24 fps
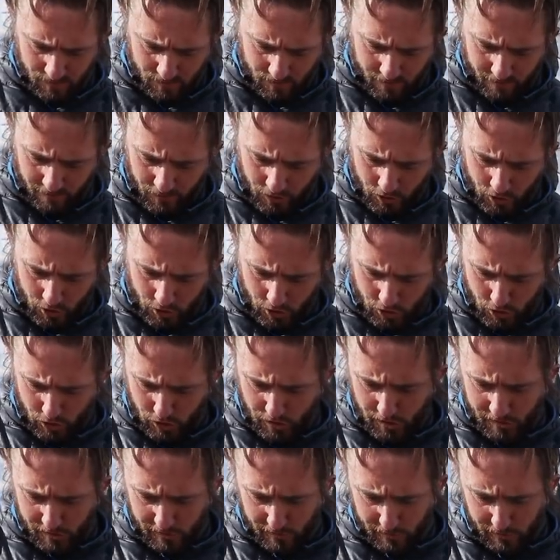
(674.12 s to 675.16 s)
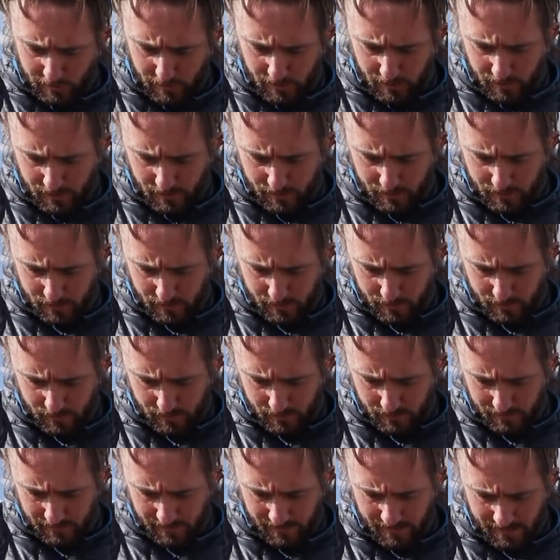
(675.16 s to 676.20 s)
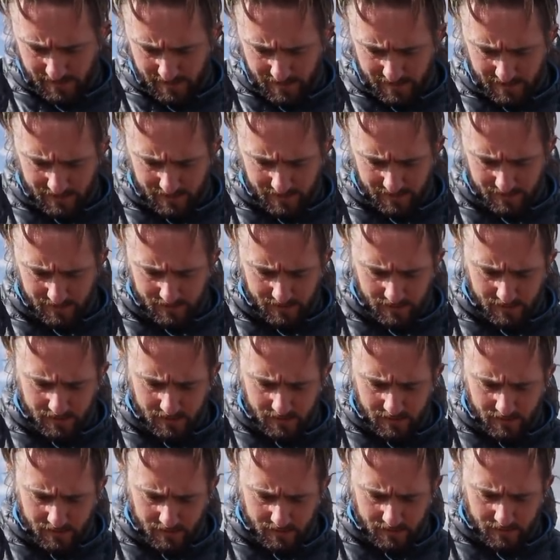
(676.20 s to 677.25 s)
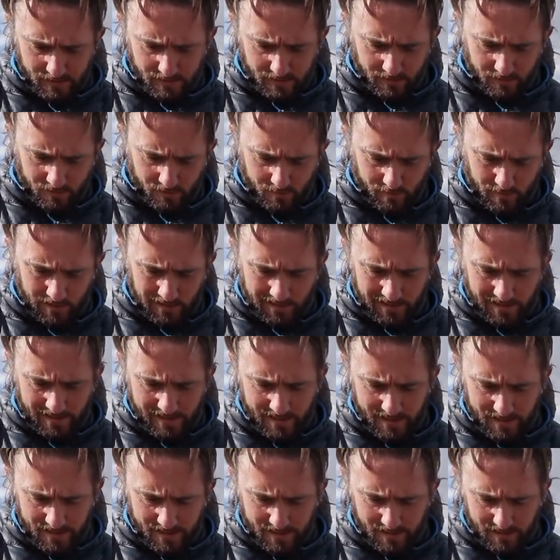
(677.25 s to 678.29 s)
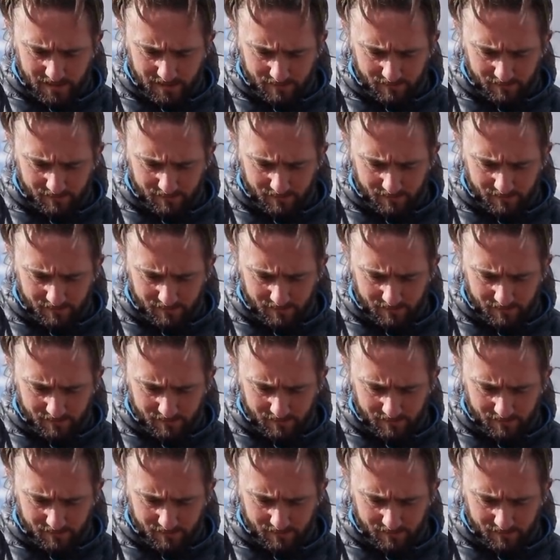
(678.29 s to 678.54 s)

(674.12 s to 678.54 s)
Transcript: Of it schnizzle, like that. Something like.